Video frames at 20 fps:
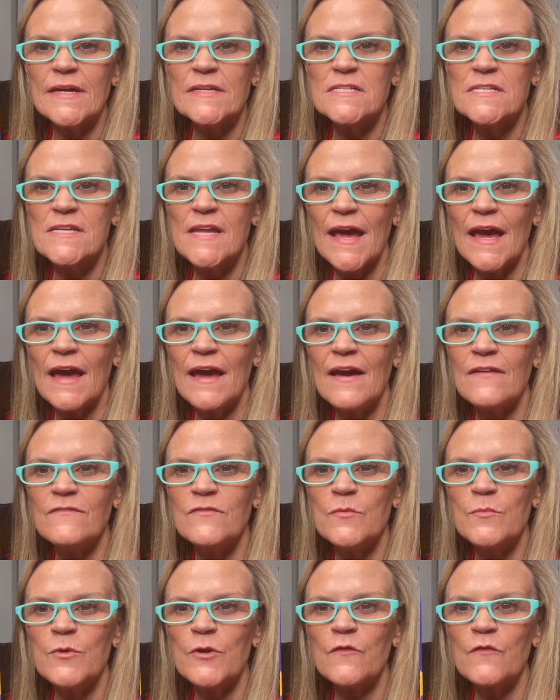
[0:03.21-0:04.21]
and today I
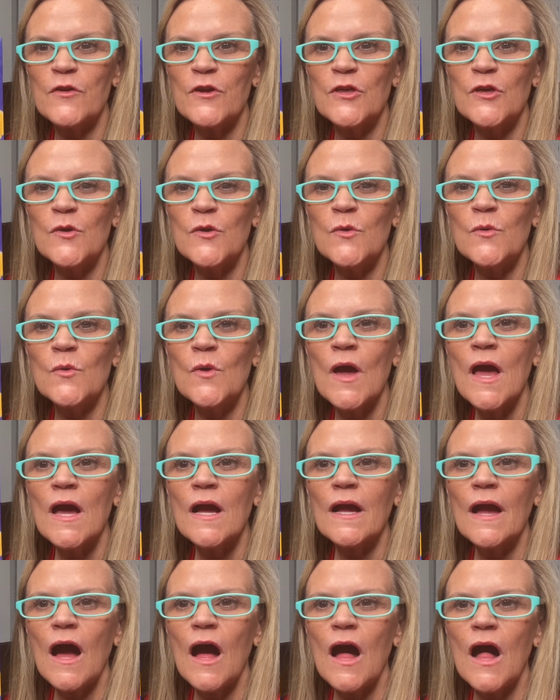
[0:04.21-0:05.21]
have a book for you
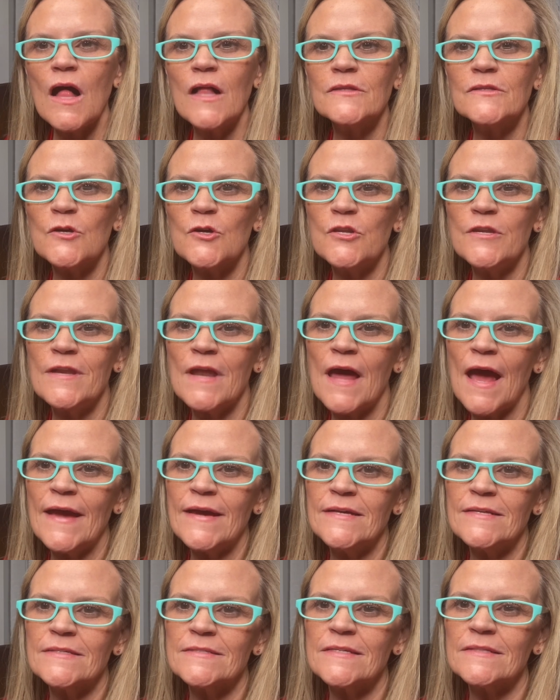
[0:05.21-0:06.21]
called
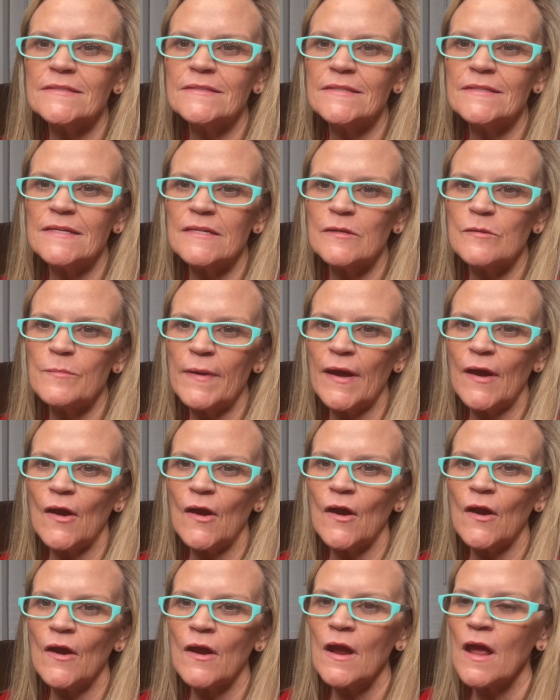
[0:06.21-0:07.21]
Goodnight, Little
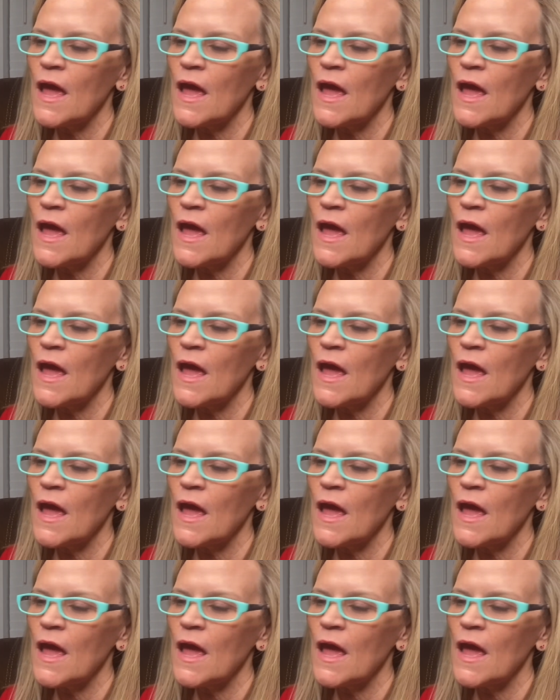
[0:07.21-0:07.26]
Bear,